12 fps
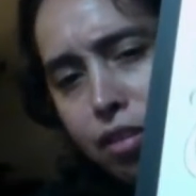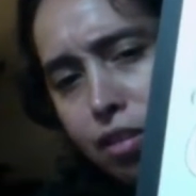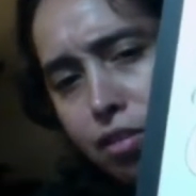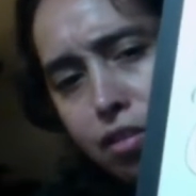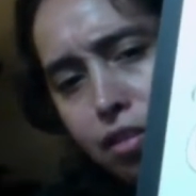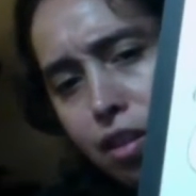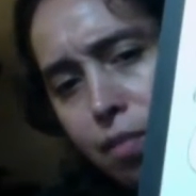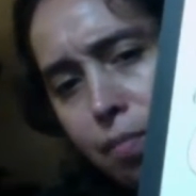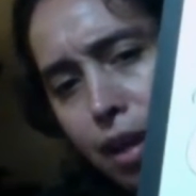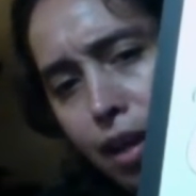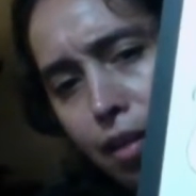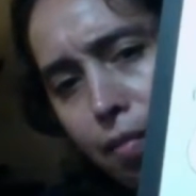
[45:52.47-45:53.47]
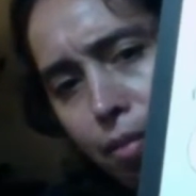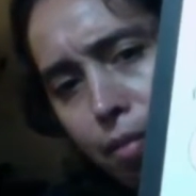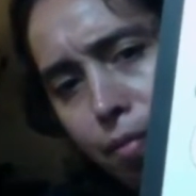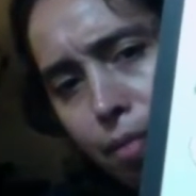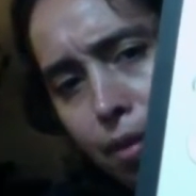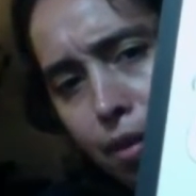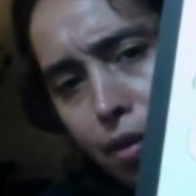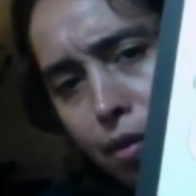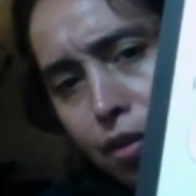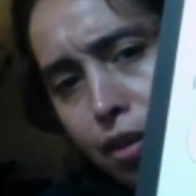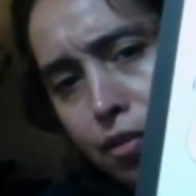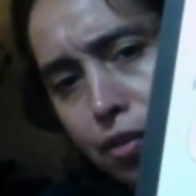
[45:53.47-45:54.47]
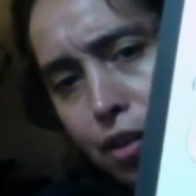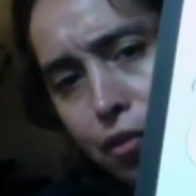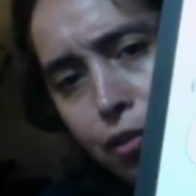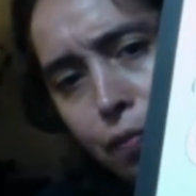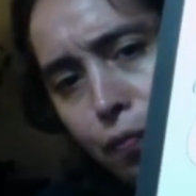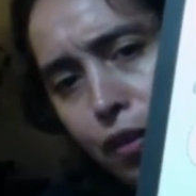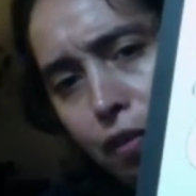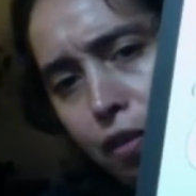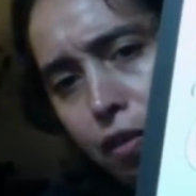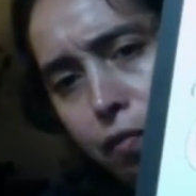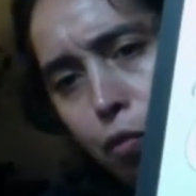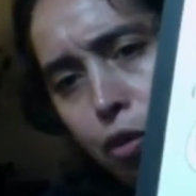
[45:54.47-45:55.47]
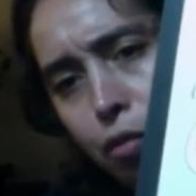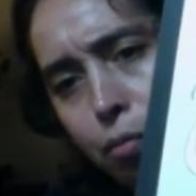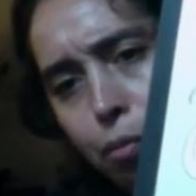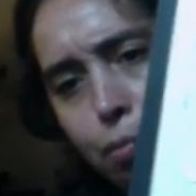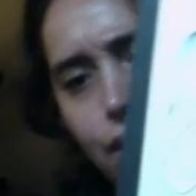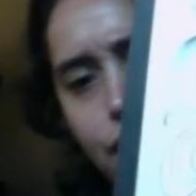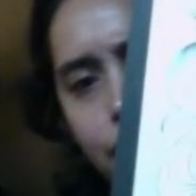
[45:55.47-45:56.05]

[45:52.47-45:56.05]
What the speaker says: This doesn't sound bad. Matisa has some very affordable